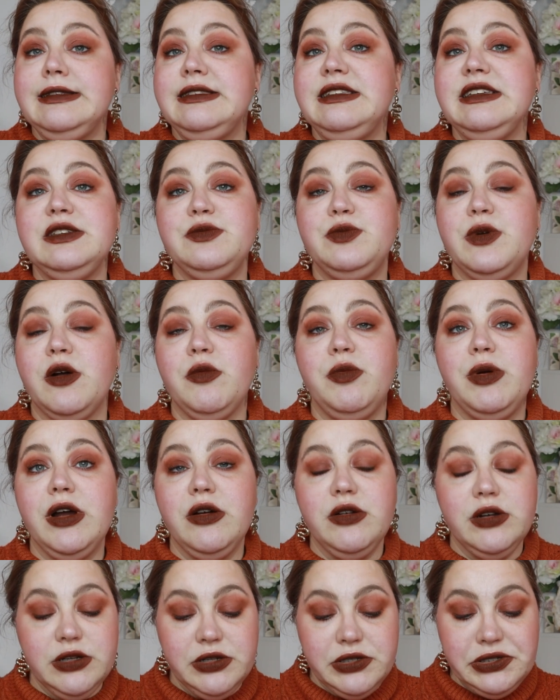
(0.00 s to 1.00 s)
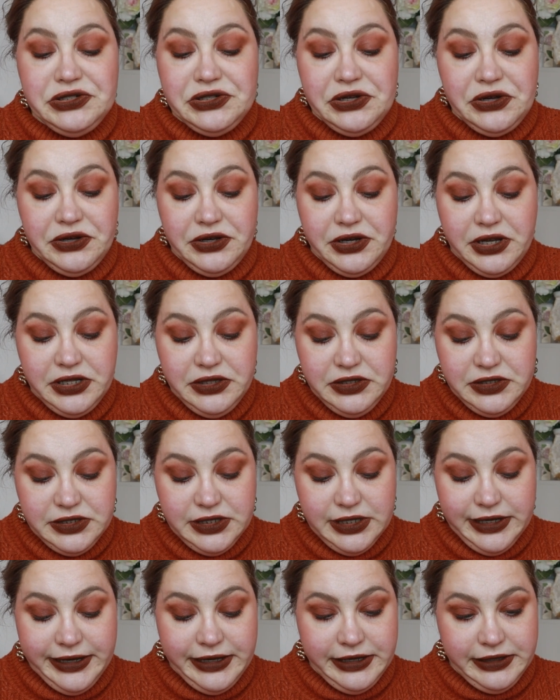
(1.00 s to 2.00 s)
these brow powders are not
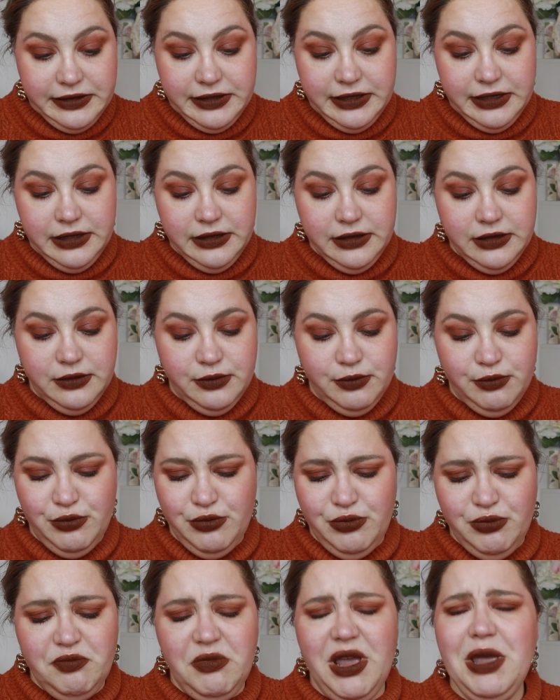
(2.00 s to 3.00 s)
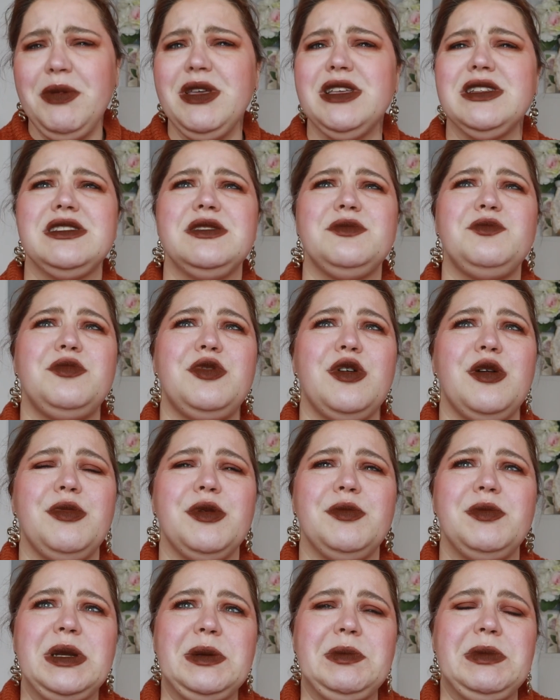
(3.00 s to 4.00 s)
like the, maybe it's
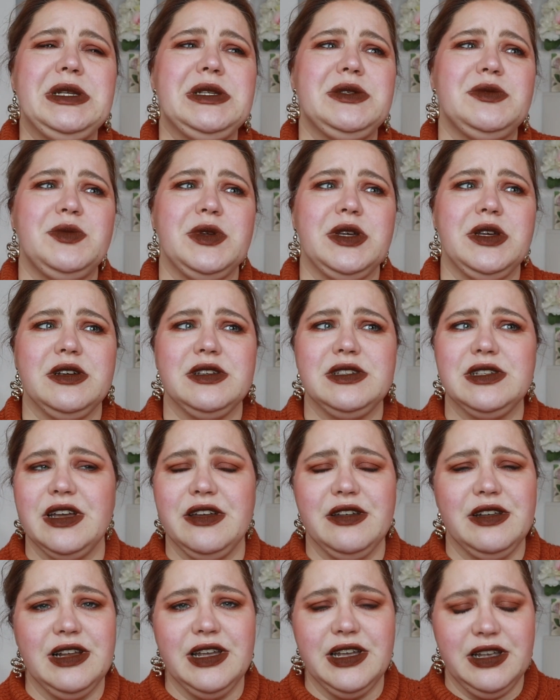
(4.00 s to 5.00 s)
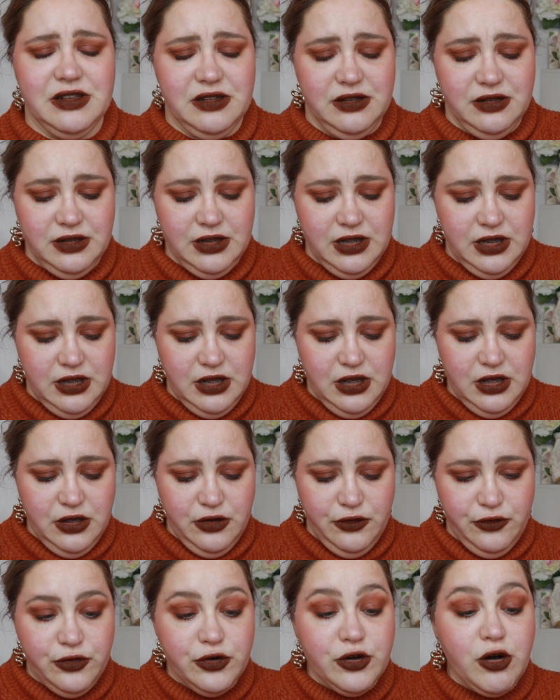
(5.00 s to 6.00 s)
probably it's because I like
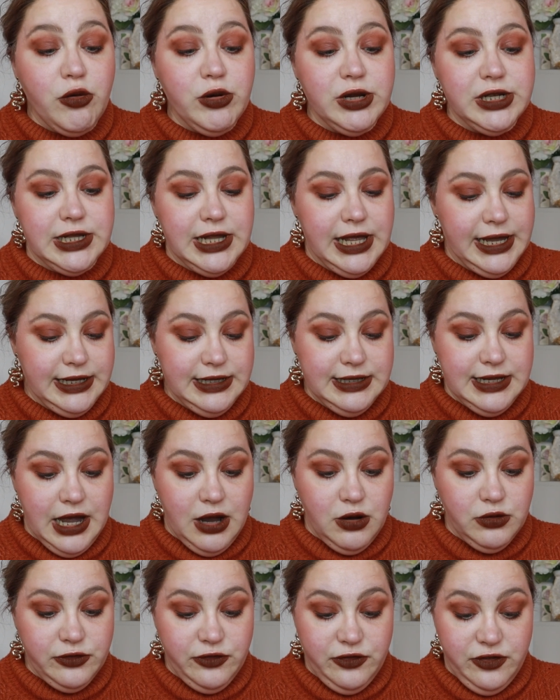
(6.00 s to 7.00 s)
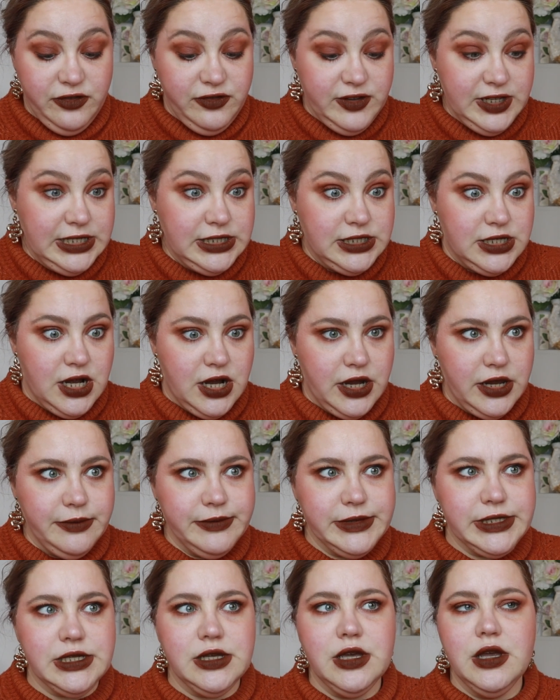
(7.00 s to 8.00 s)
throw it like down 15
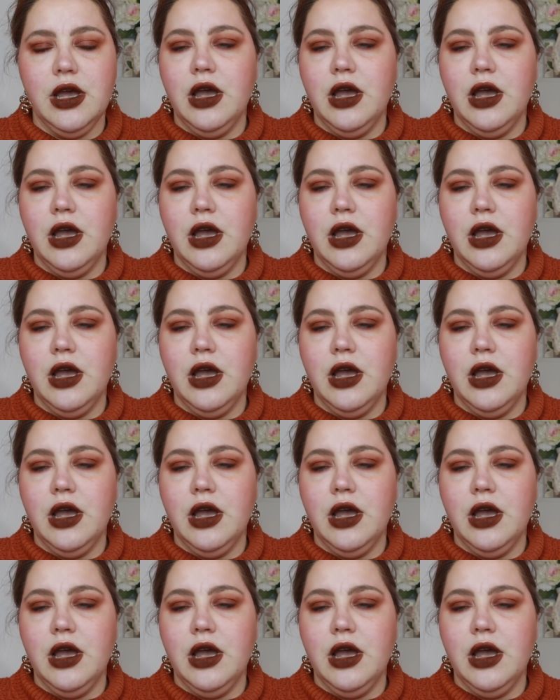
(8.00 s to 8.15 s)
times